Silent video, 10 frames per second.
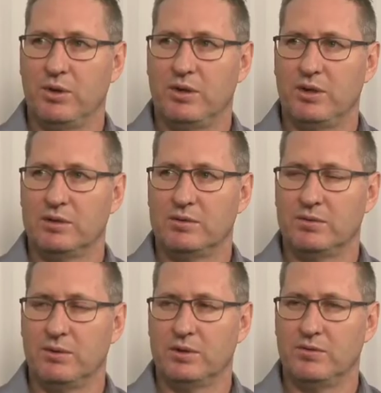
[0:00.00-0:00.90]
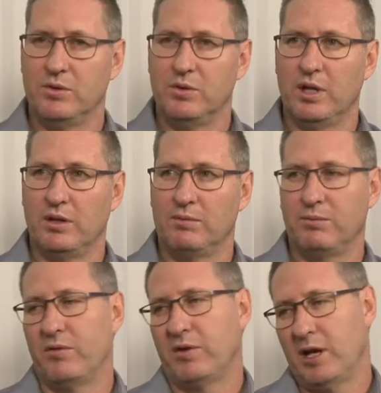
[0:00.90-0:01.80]
with this, this view that
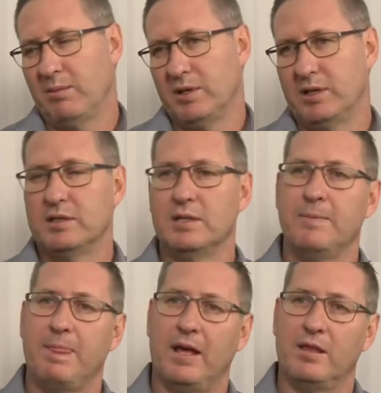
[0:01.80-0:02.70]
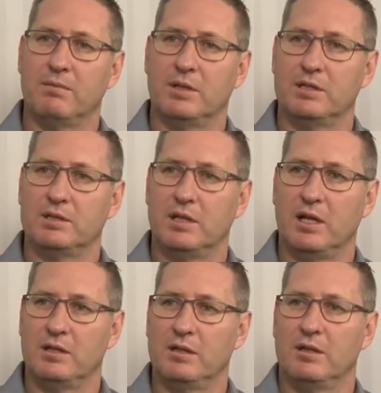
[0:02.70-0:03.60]
of Cabinet and the Minister
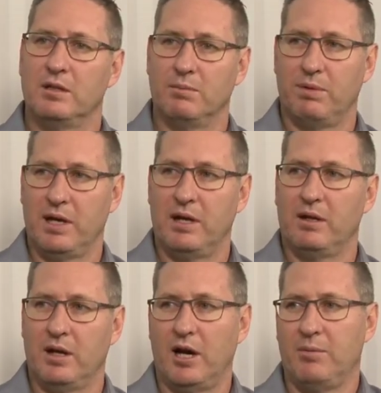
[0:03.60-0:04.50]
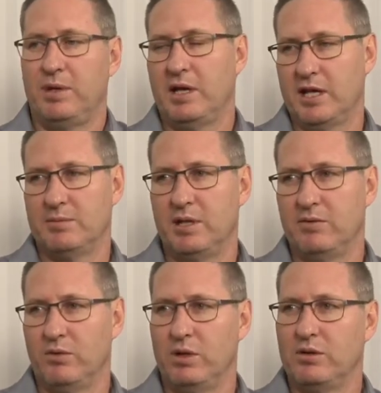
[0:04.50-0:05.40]
that the plan IRP has
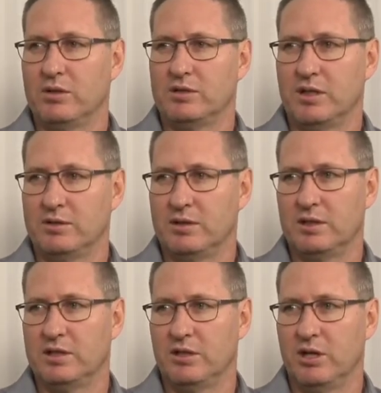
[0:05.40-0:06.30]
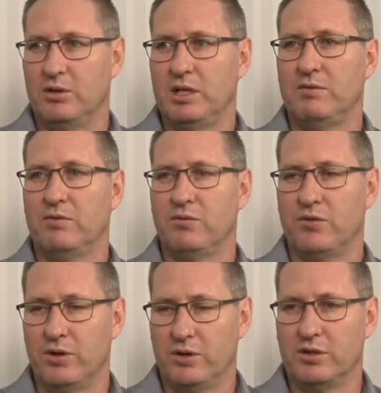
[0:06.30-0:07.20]
been fully consulted and there's no need for
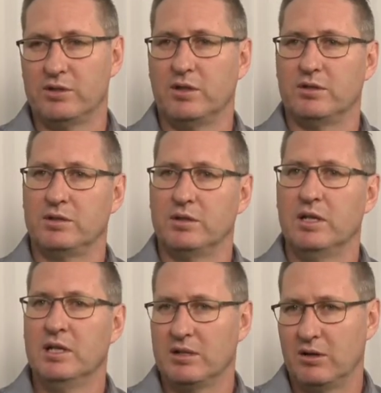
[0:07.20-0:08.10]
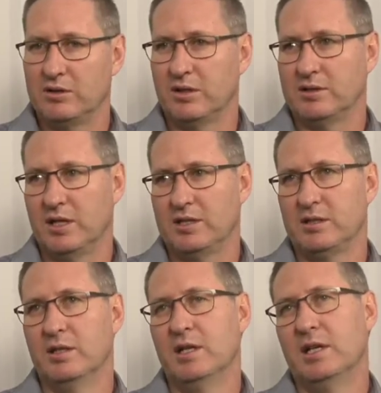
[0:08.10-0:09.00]
further consultation,
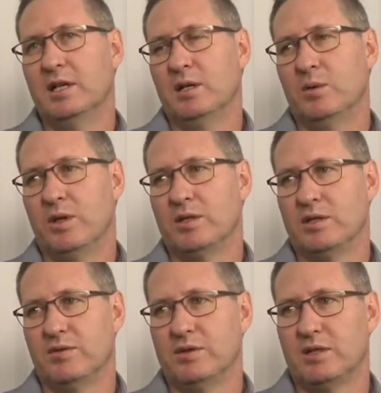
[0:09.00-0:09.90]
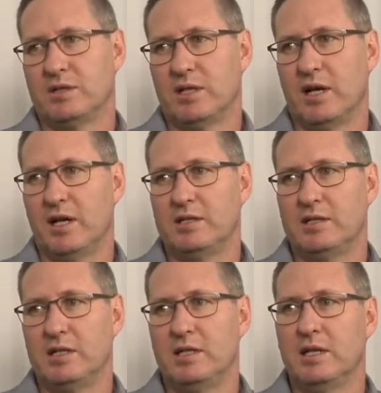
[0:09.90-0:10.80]
consultation whether civil
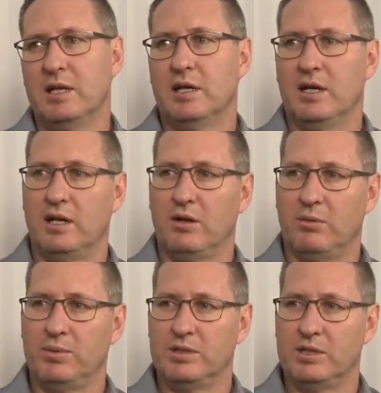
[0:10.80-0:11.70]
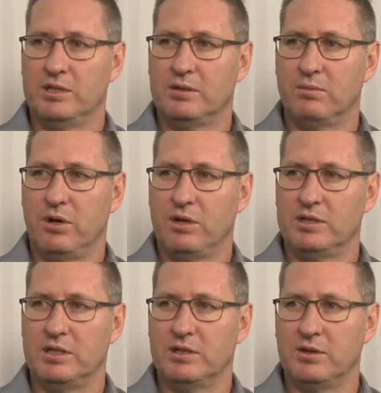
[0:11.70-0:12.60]
society and opposition
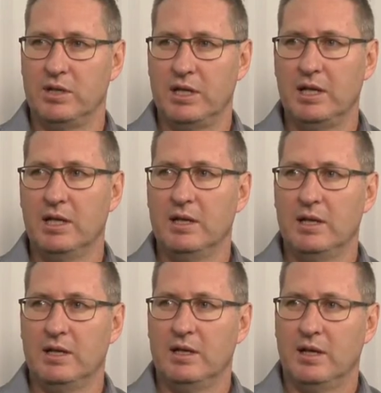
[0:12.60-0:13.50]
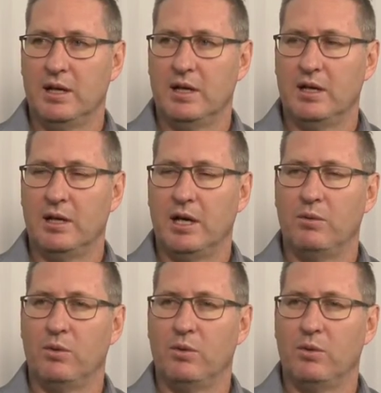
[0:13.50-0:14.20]
parties agree uh, and